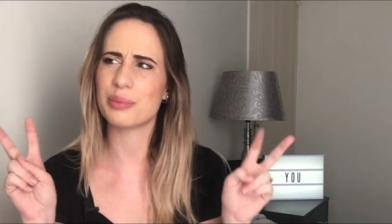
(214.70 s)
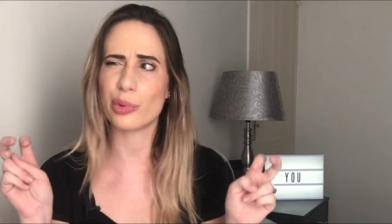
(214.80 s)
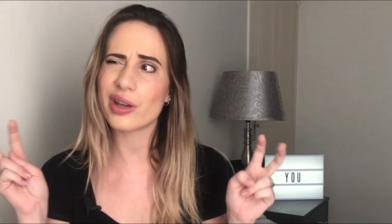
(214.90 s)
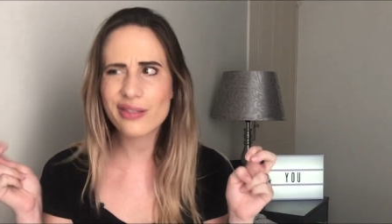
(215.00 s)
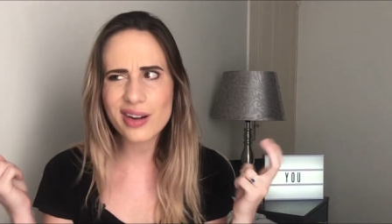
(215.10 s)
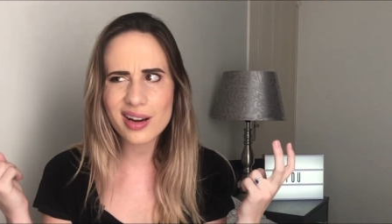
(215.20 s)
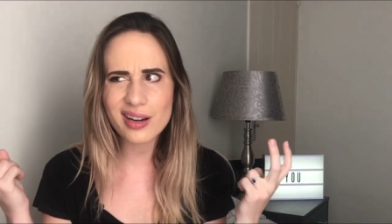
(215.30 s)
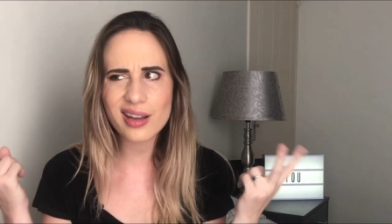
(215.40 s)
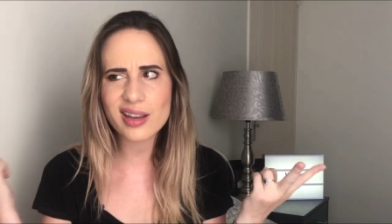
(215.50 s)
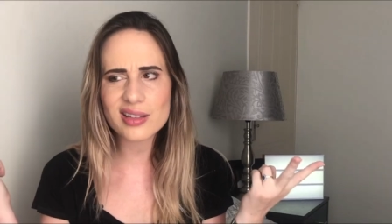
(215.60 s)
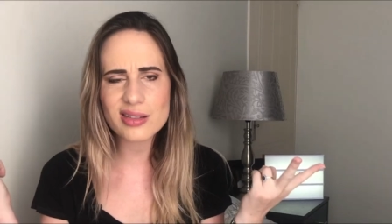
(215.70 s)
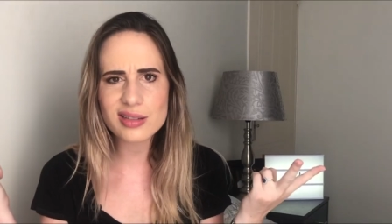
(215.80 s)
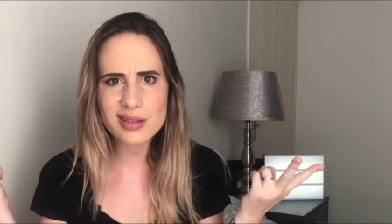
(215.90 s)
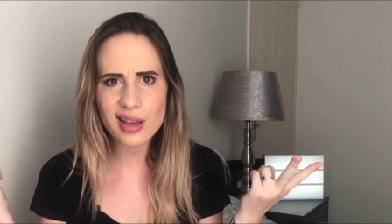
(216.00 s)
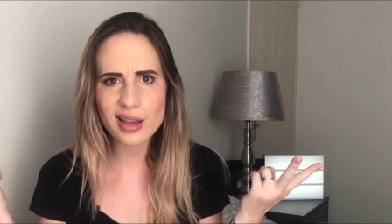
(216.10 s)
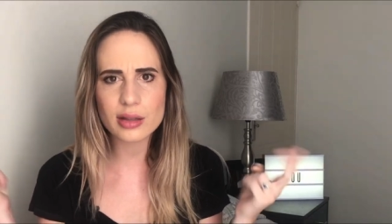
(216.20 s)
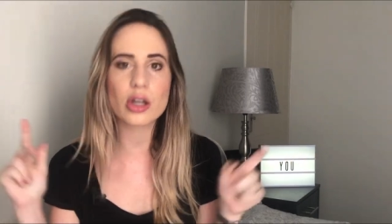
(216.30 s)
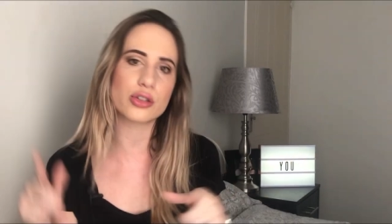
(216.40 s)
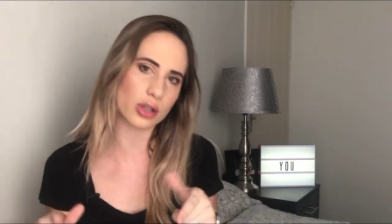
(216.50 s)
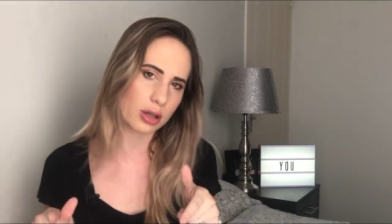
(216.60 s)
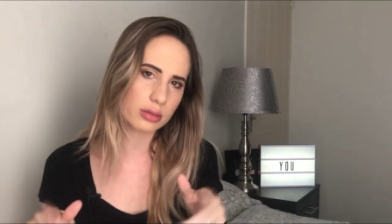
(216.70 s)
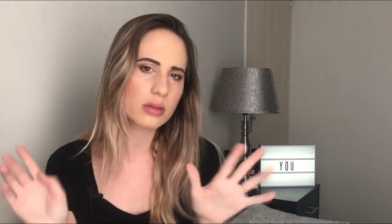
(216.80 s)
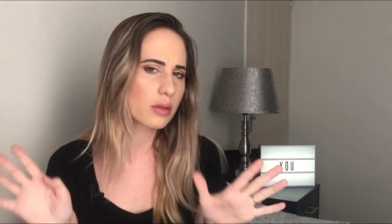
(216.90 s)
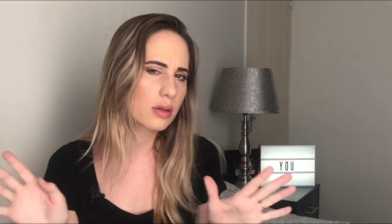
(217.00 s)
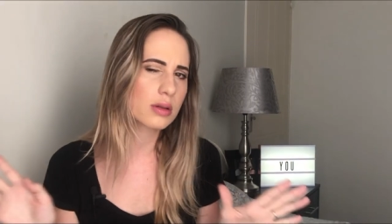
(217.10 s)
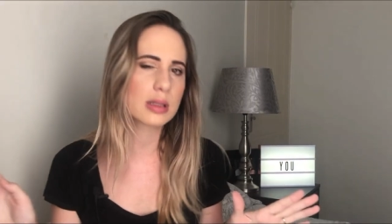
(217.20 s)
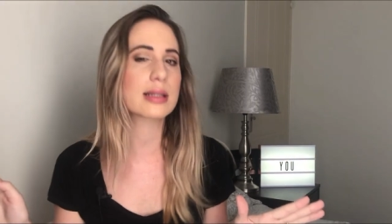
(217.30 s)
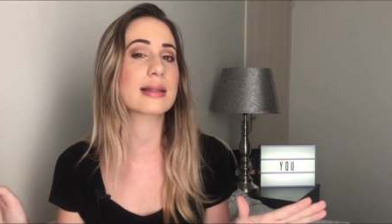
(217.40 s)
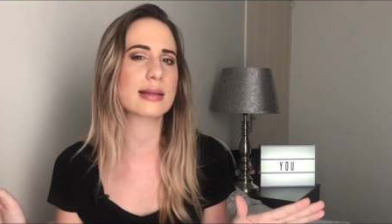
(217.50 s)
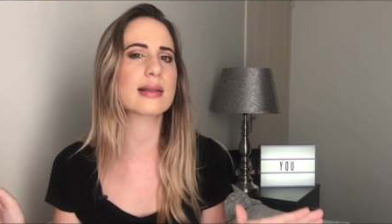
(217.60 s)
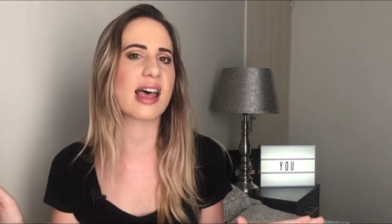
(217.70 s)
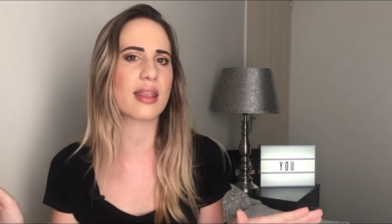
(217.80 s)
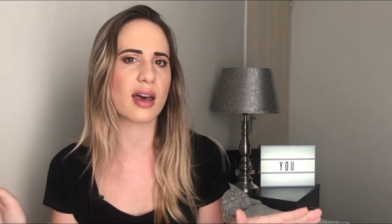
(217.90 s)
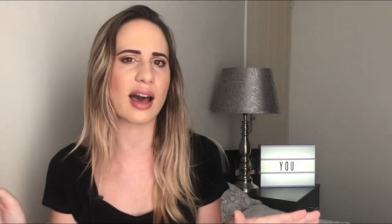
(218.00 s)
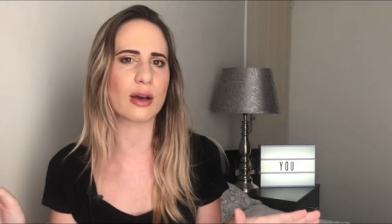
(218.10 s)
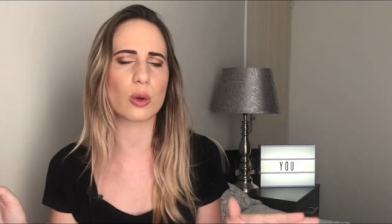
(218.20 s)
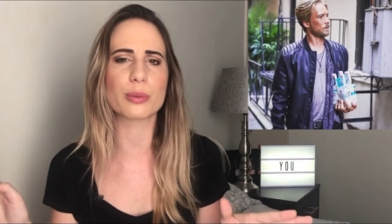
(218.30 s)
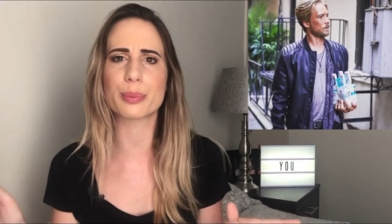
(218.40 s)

boyfriend, I guess you could say. Not Joe. This is other guy called